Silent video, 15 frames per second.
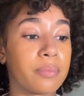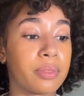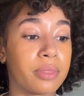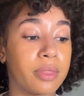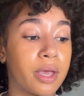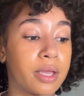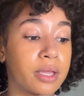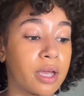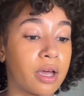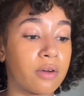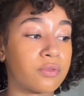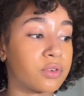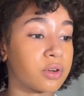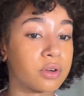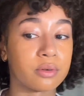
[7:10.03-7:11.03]
Then
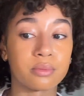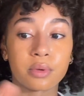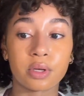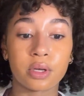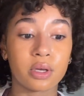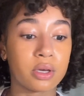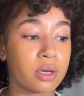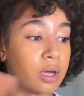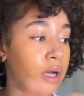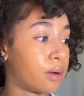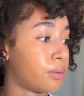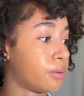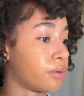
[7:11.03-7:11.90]
after, I will